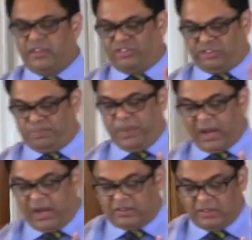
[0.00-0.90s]
the
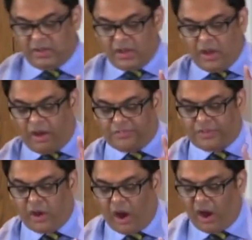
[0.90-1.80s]
Spirit
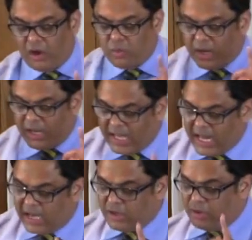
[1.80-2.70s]
of God will
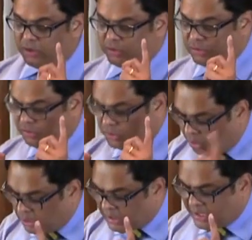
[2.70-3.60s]
lead you
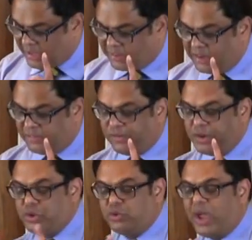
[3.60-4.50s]
to the desert
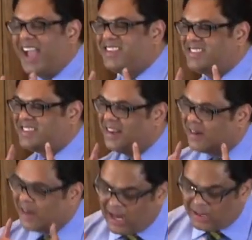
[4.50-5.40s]
for you to
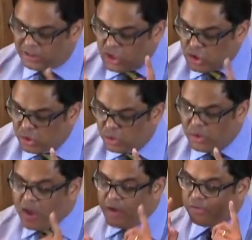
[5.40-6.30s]
accelerate
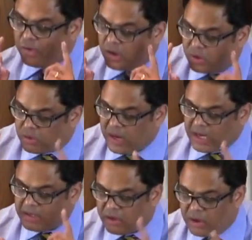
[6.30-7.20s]
you for a
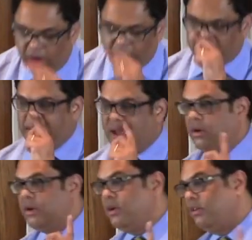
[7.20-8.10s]
greater cause
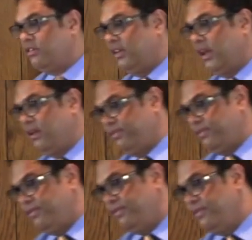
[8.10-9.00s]
beyond
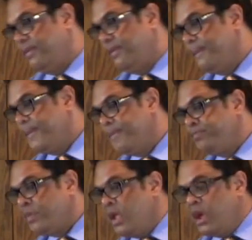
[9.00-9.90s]
yourself.
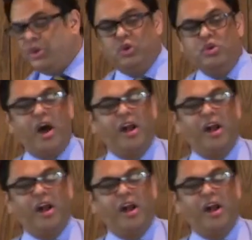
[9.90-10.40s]
Do